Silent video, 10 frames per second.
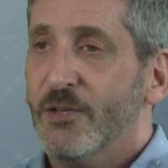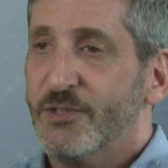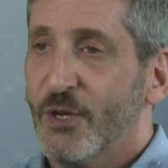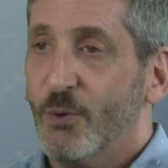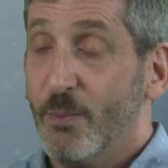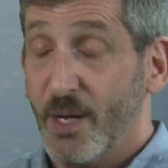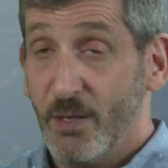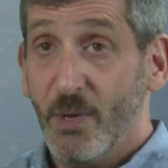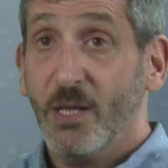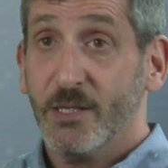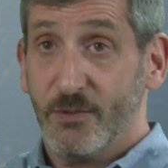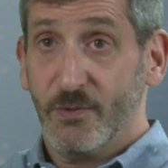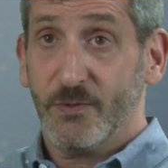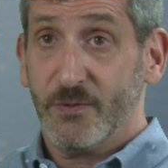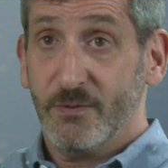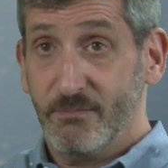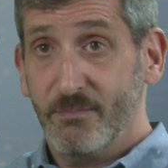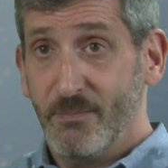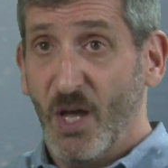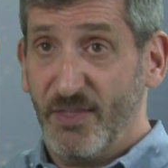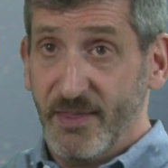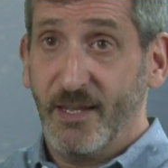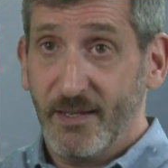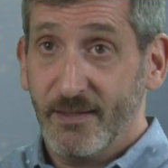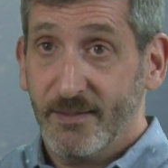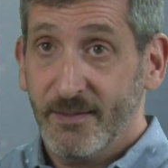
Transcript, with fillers: So are biomolecules a thing?